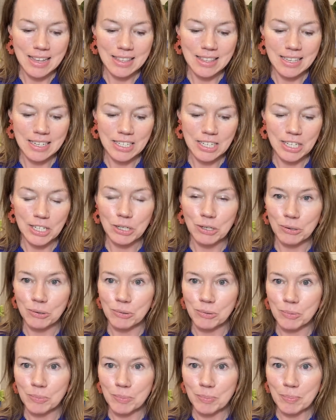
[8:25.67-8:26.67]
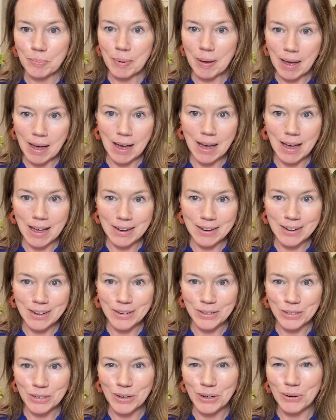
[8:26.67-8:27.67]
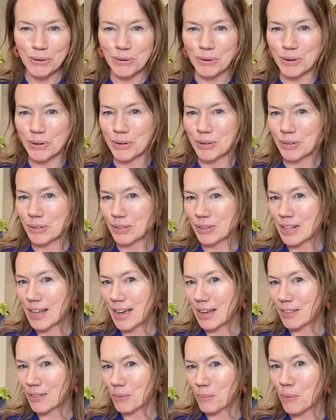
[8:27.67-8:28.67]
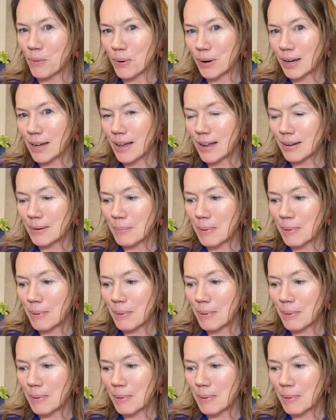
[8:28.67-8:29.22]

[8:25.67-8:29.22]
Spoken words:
the digital part to look like the watercolor